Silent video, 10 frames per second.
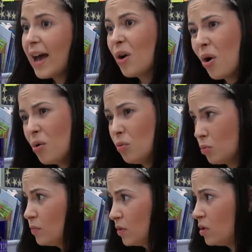At
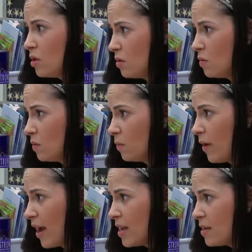homes, too,
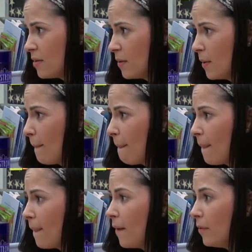right?
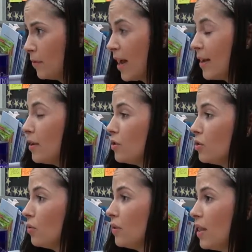Okay,
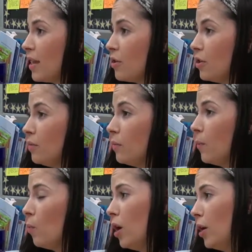so they could,
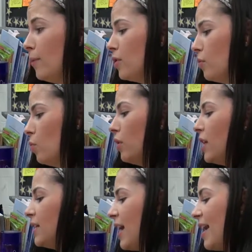well, will
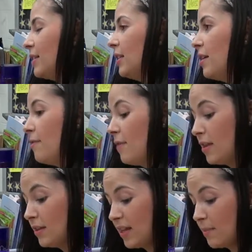these cats live
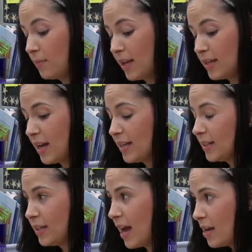in the same place as
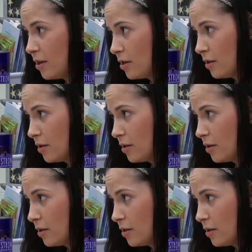a tiger?